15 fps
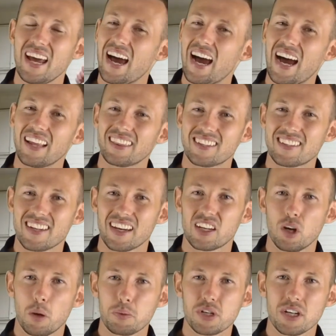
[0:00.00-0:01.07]
And the second
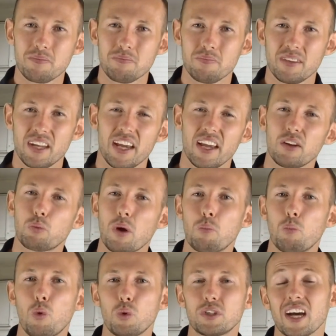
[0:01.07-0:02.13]
option is when
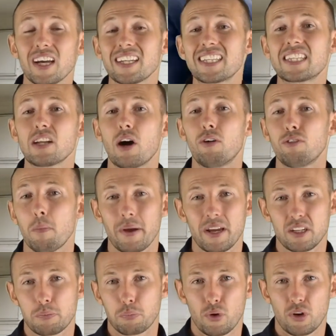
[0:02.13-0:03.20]
water and solvent
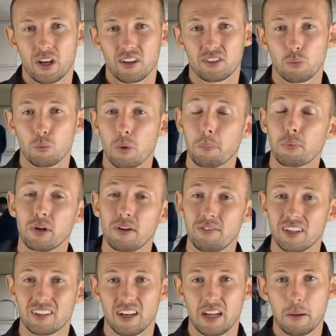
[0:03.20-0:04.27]
based products were
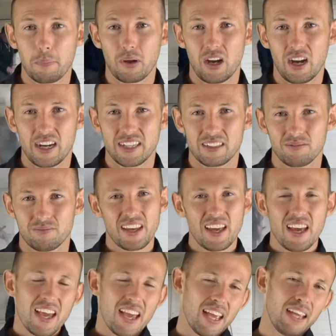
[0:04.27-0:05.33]
previously applied.
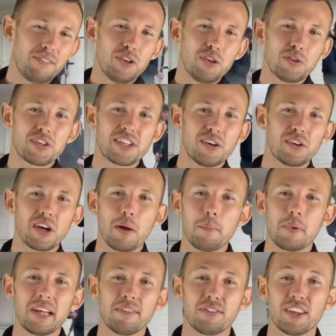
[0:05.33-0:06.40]
If you still don't
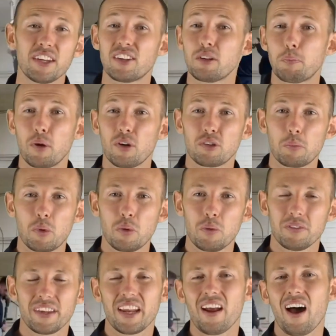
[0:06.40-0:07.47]
believe this is possible,
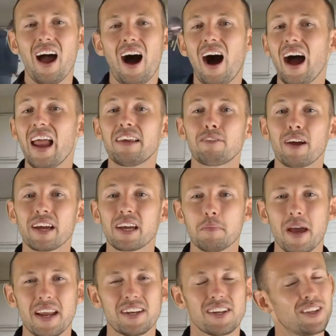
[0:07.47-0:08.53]
then I highly
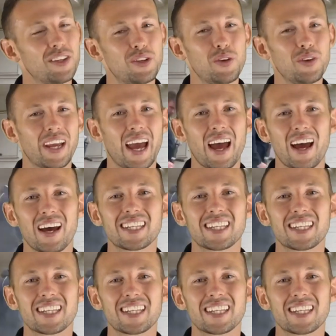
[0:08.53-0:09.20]
recommend you get a